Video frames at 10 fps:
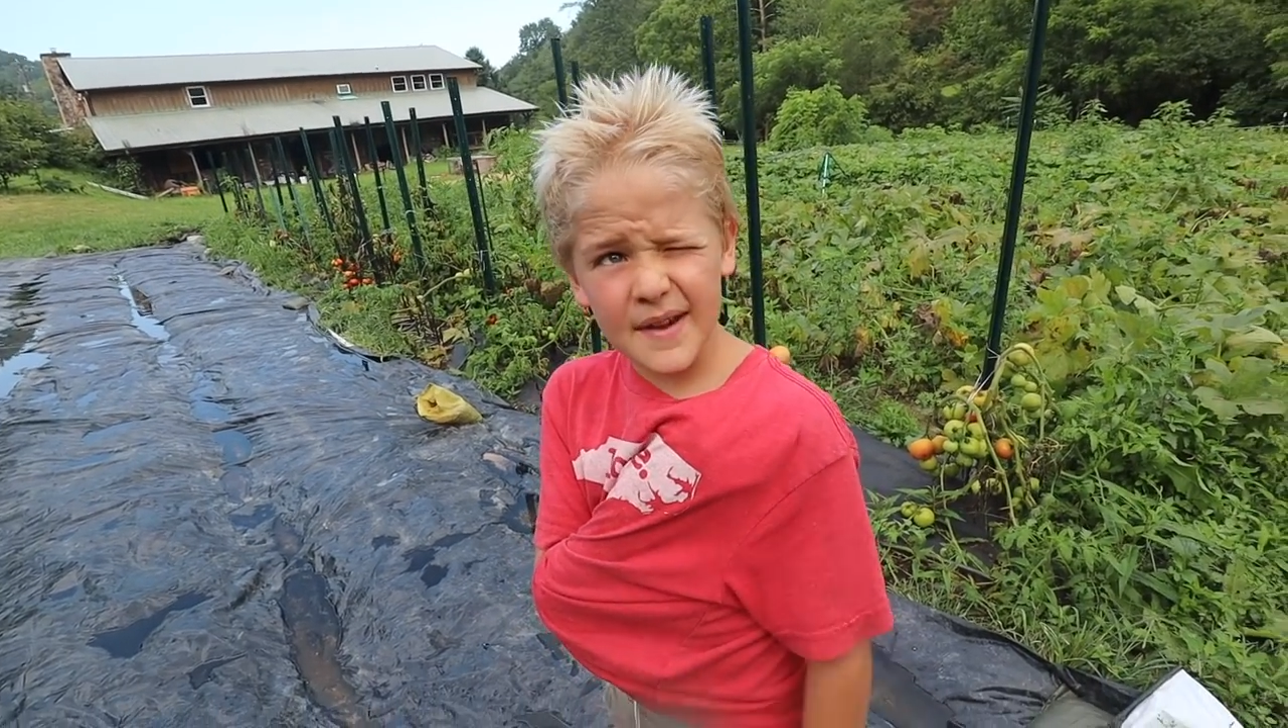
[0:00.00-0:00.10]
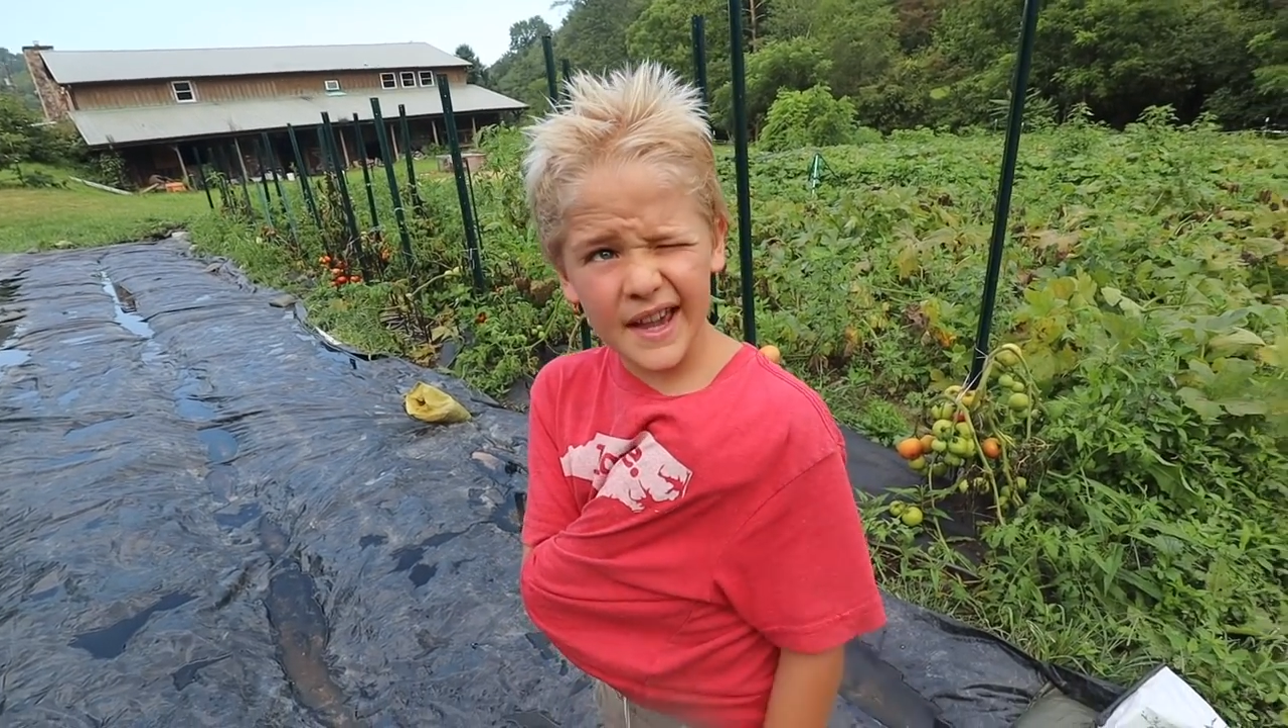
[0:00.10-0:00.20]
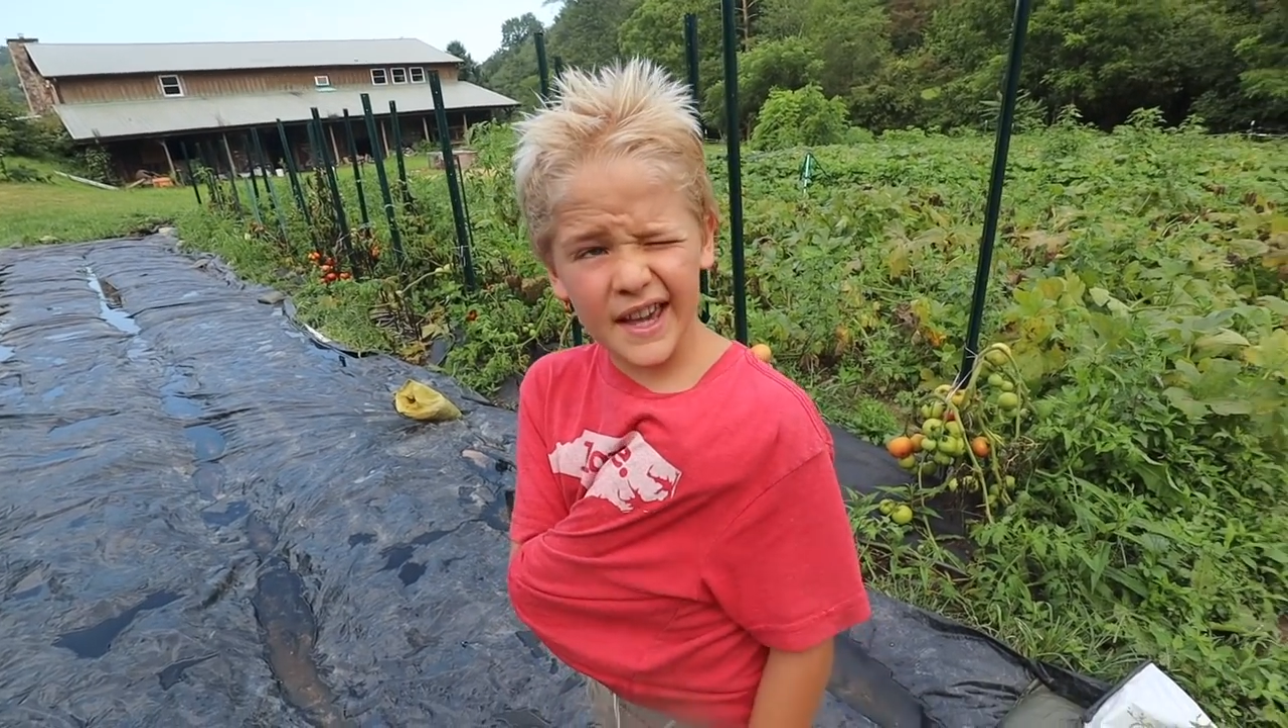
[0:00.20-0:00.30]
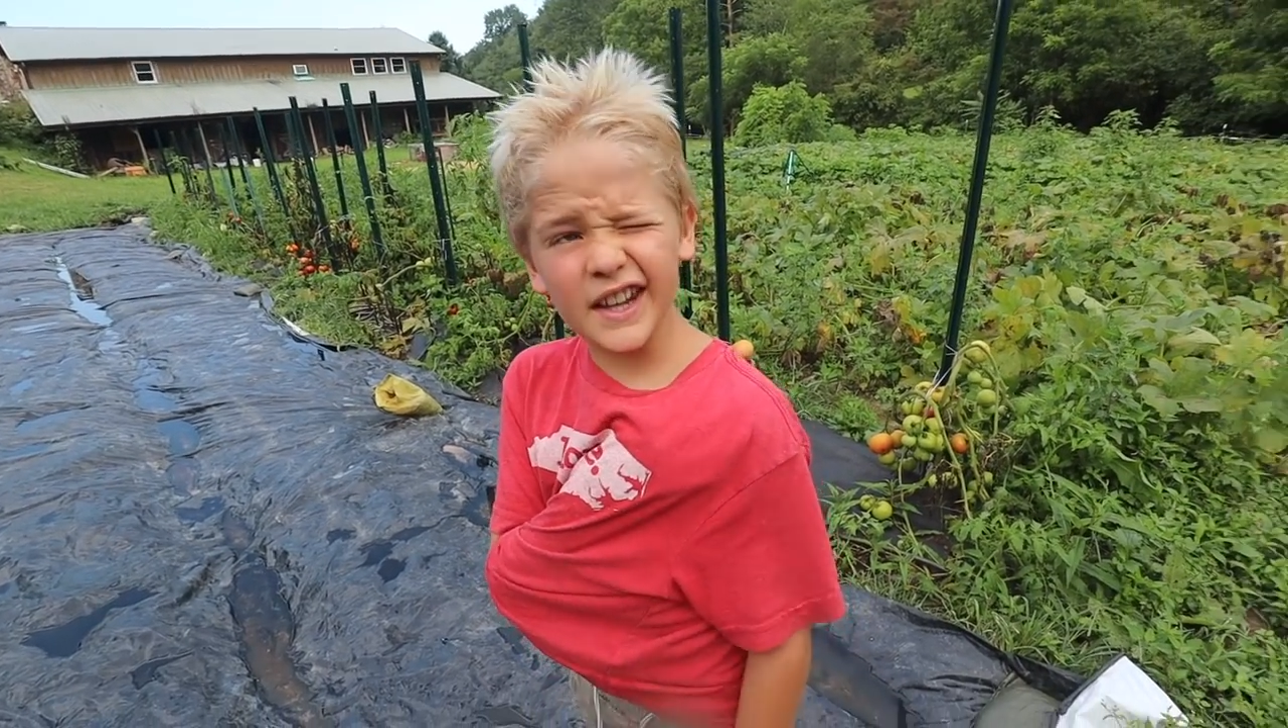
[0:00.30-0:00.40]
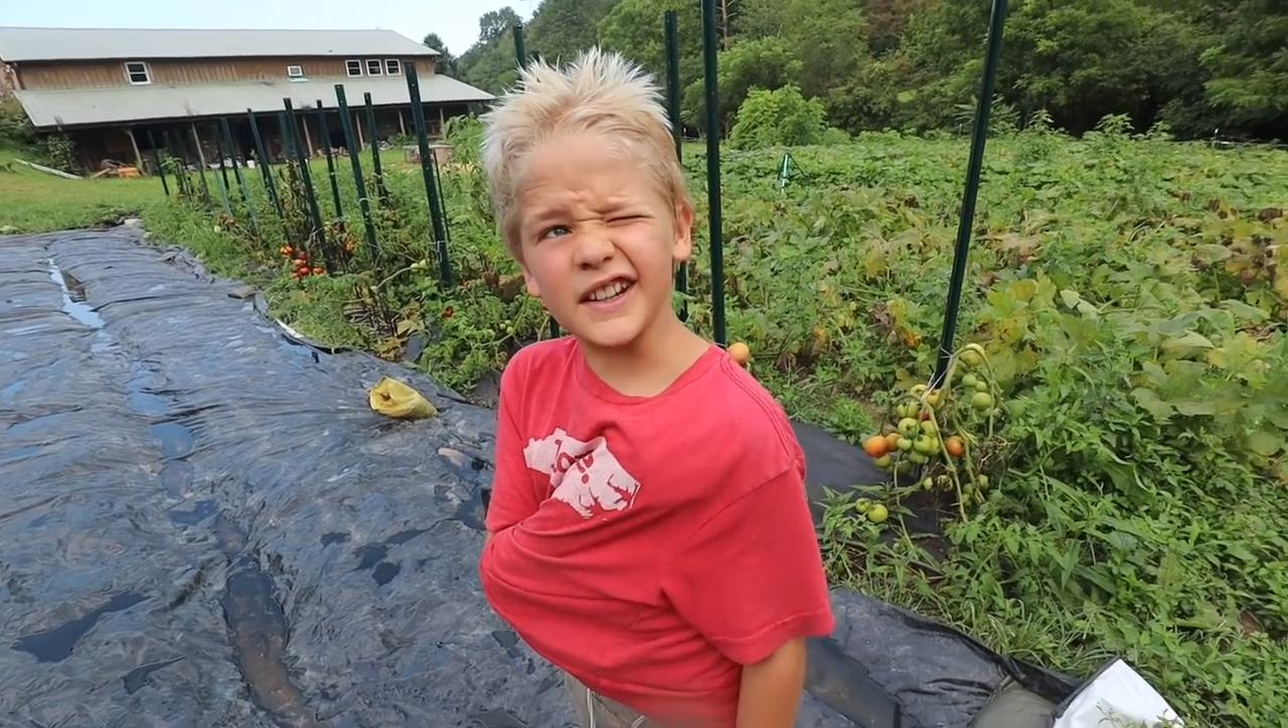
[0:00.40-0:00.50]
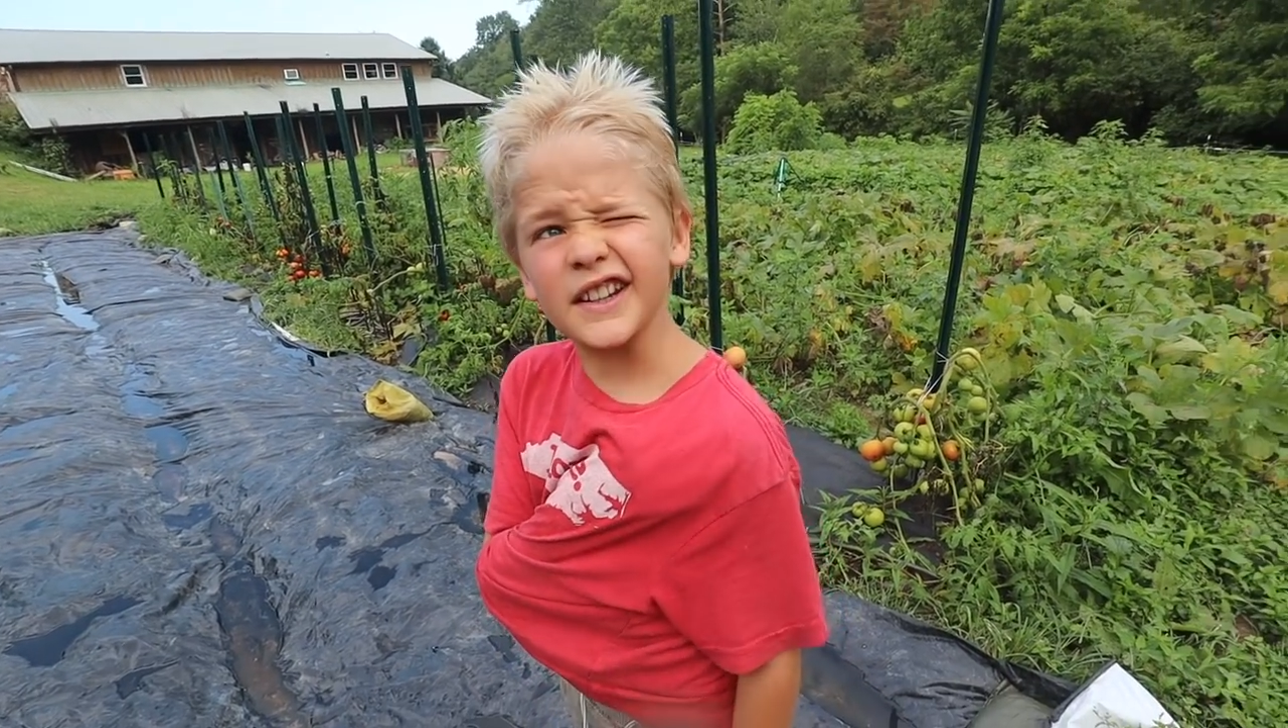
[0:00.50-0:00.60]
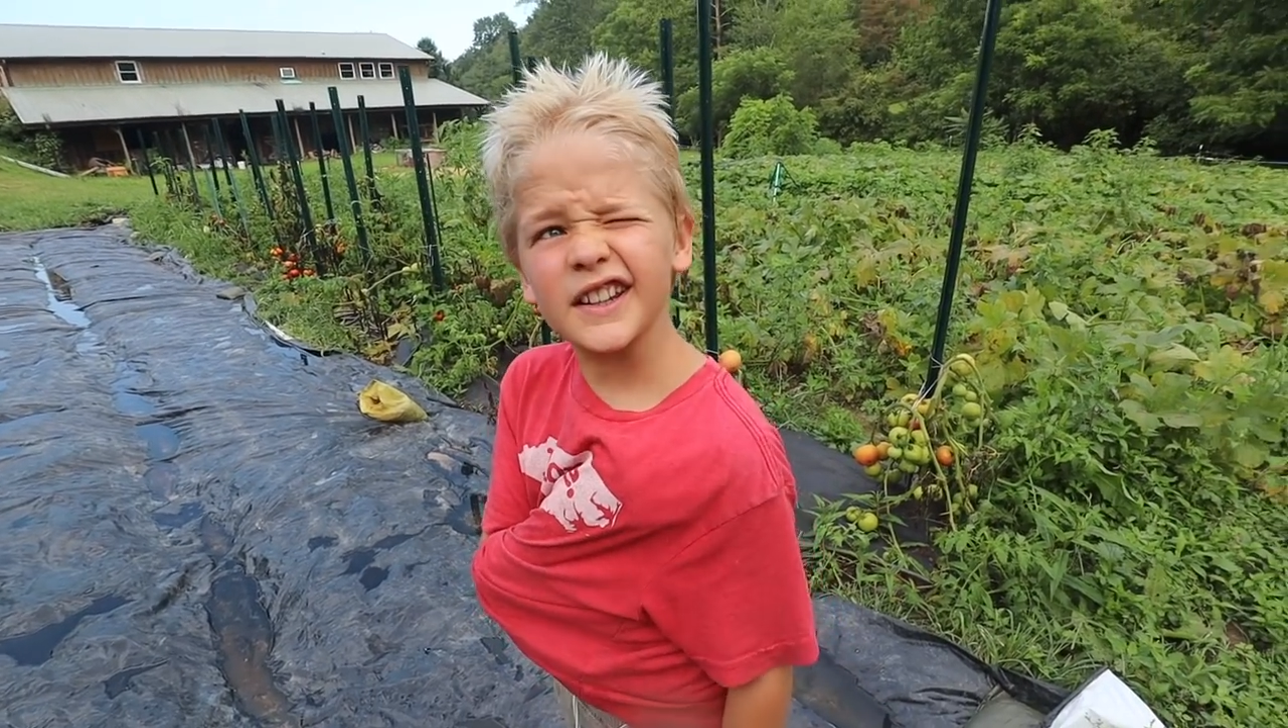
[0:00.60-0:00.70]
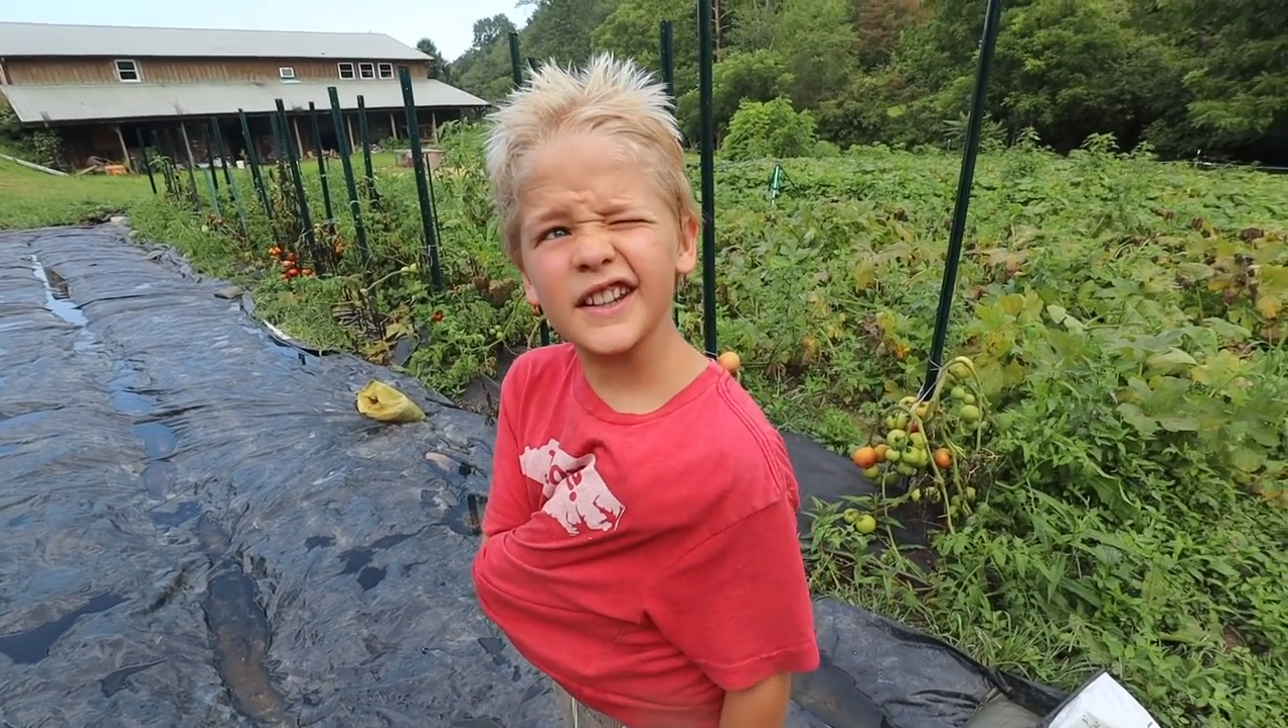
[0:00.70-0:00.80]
back in?